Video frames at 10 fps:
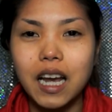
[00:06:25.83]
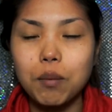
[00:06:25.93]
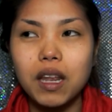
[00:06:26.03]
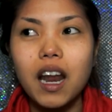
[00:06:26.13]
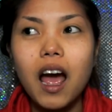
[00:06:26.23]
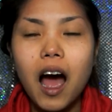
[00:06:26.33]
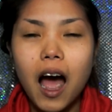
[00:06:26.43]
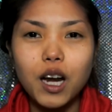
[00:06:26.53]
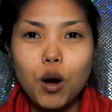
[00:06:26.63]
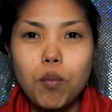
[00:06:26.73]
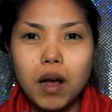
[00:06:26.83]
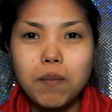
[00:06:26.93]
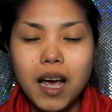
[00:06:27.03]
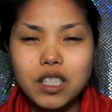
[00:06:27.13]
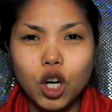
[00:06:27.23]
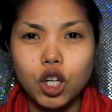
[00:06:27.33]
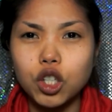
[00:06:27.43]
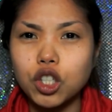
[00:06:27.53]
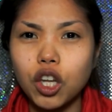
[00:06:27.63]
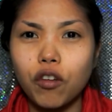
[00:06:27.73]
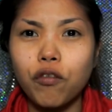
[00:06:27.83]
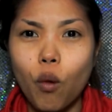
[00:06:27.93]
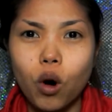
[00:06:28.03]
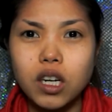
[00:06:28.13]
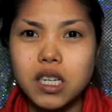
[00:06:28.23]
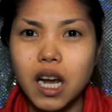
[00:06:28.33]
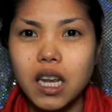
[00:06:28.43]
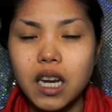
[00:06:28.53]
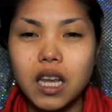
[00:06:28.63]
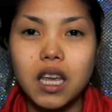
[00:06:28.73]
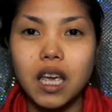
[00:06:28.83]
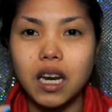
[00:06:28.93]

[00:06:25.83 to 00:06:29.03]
I mean, I know mud masks are usually for tightening,